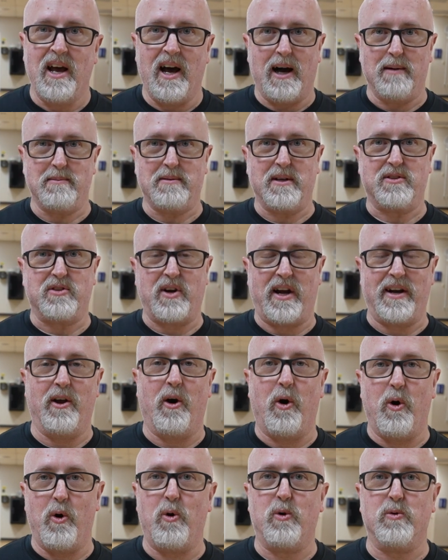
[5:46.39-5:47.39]
I'm just trying to
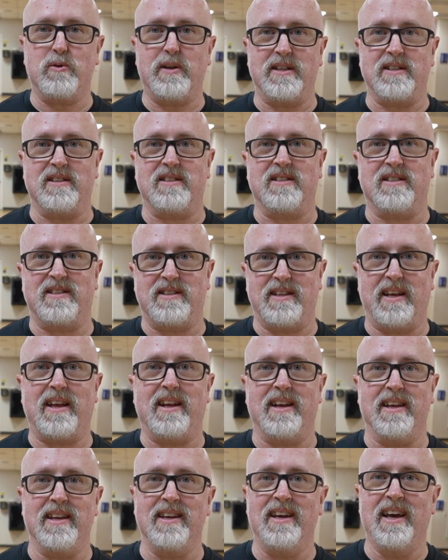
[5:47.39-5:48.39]
hold it
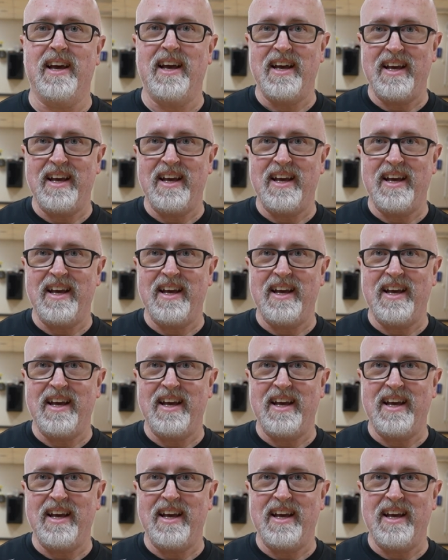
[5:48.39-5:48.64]
steady